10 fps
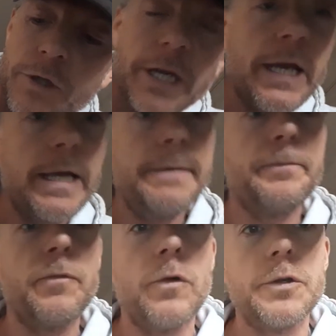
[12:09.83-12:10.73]

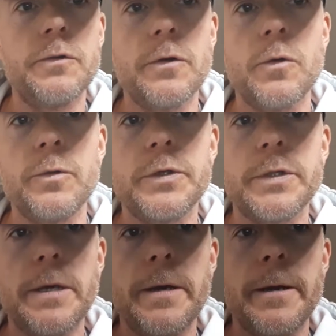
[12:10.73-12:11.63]
Keane. Roger, of
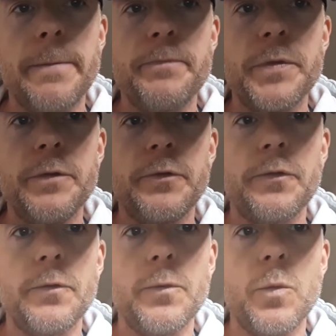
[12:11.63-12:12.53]
course, used
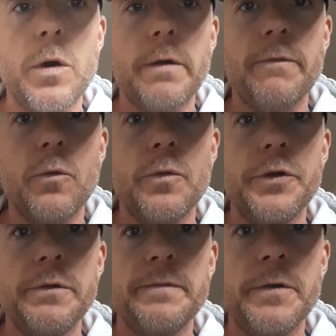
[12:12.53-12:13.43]
to work for
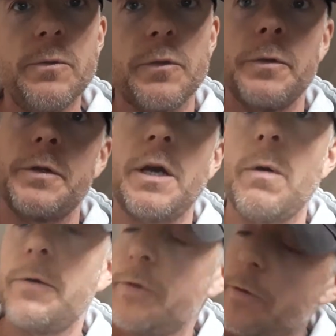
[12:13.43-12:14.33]
Newsfield, or used to
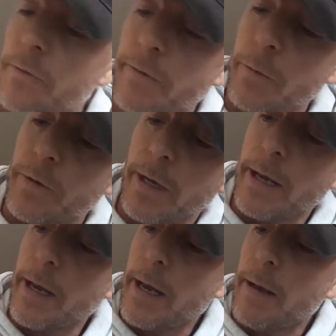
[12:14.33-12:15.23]
co-own Newsfield,
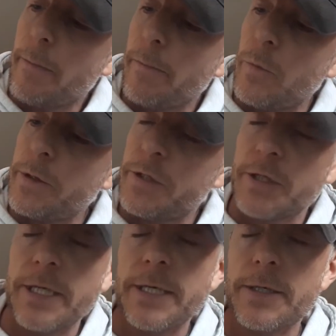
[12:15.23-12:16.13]
which
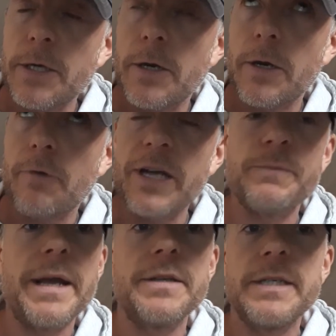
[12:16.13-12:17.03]
did Crash
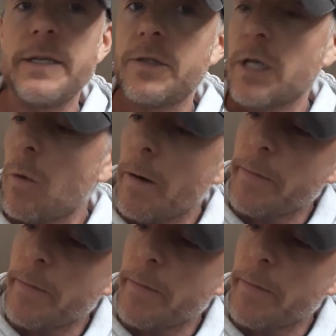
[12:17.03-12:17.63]
Magazine and so on.